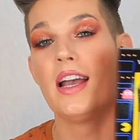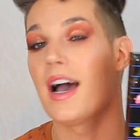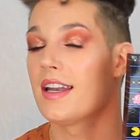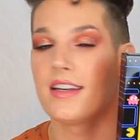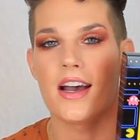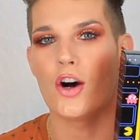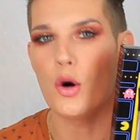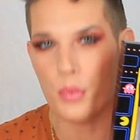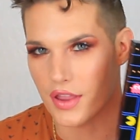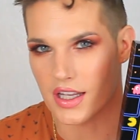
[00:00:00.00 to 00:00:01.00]
I did not
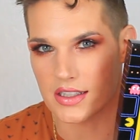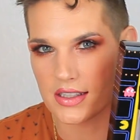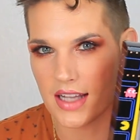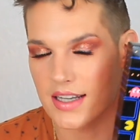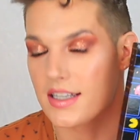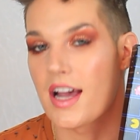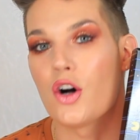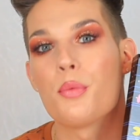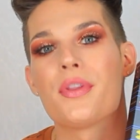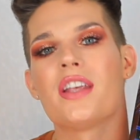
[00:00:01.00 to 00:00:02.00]
open this. I did not
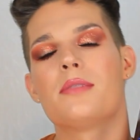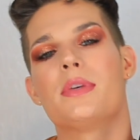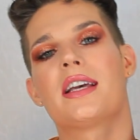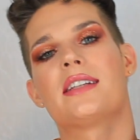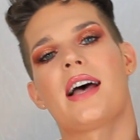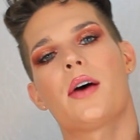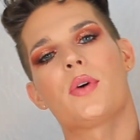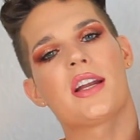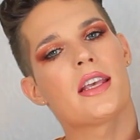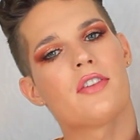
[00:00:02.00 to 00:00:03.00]
open this because I
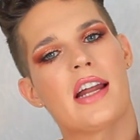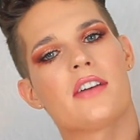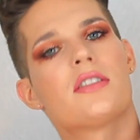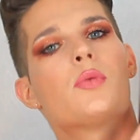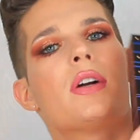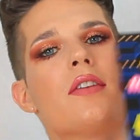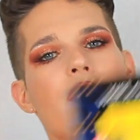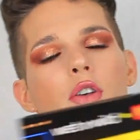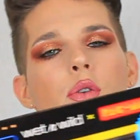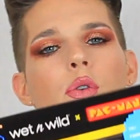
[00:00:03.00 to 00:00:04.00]
want to give it out to one of
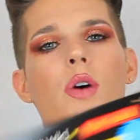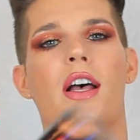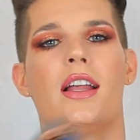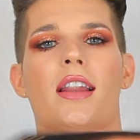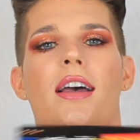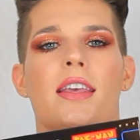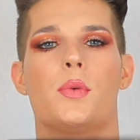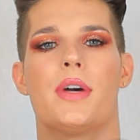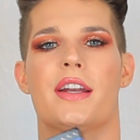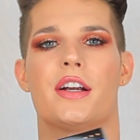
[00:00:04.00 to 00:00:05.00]
you lucky
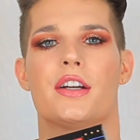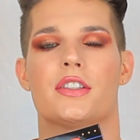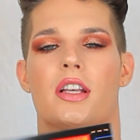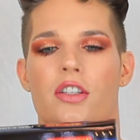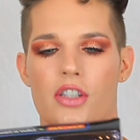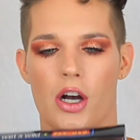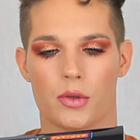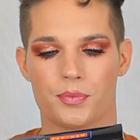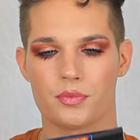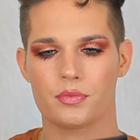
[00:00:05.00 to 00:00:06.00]
winners.
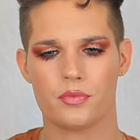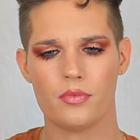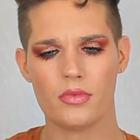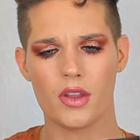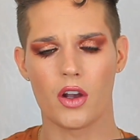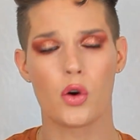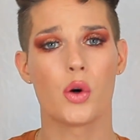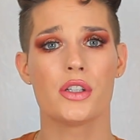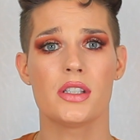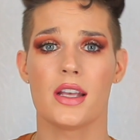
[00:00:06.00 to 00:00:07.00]
So, of
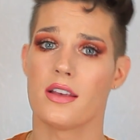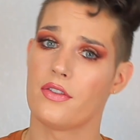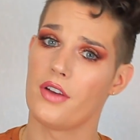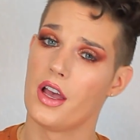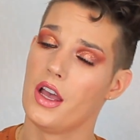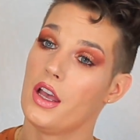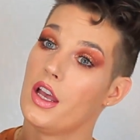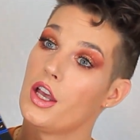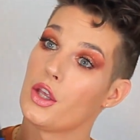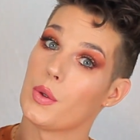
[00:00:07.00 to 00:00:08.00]
course, if
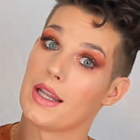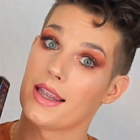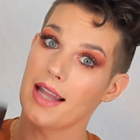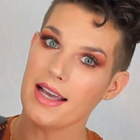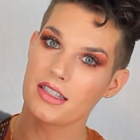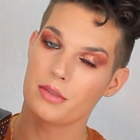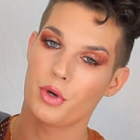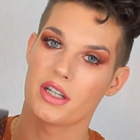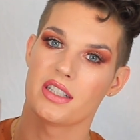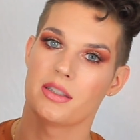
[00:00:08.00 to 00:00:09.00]
you would like to
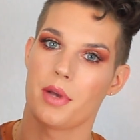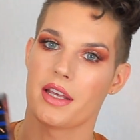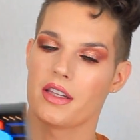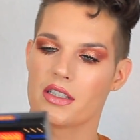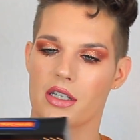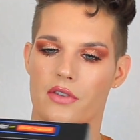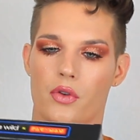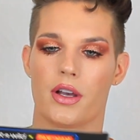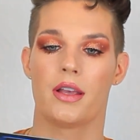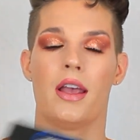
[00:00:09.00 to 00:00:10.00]
participate in this
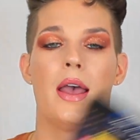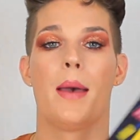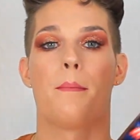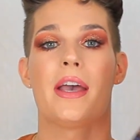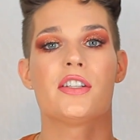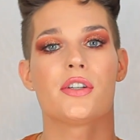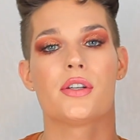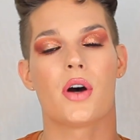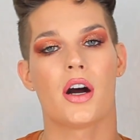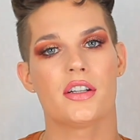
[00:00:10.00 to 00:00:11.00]
giveaway, make sure
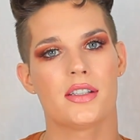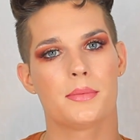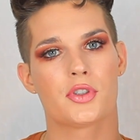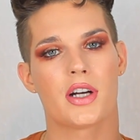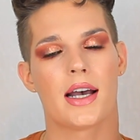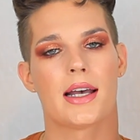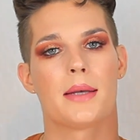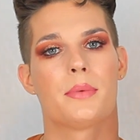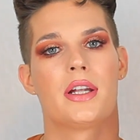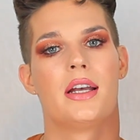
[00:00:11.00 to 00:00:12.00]
you are
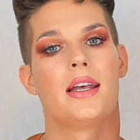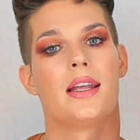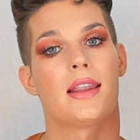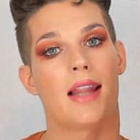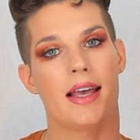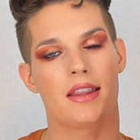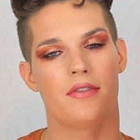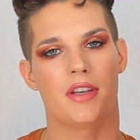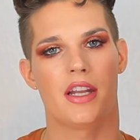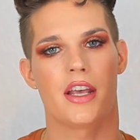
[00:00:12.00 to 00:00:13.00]
subscribed, like the
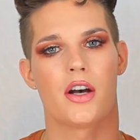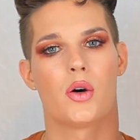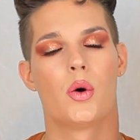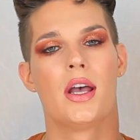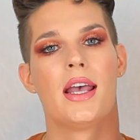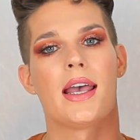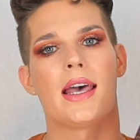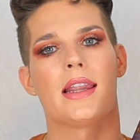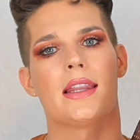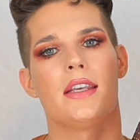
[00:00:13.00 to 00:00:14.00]
video,
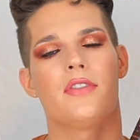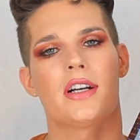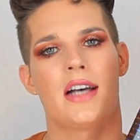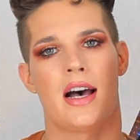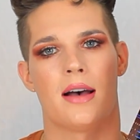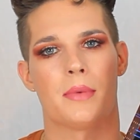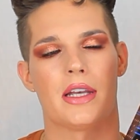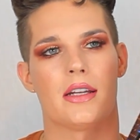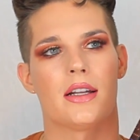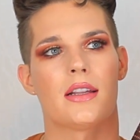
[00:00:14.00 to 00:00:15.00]
and leave a comment.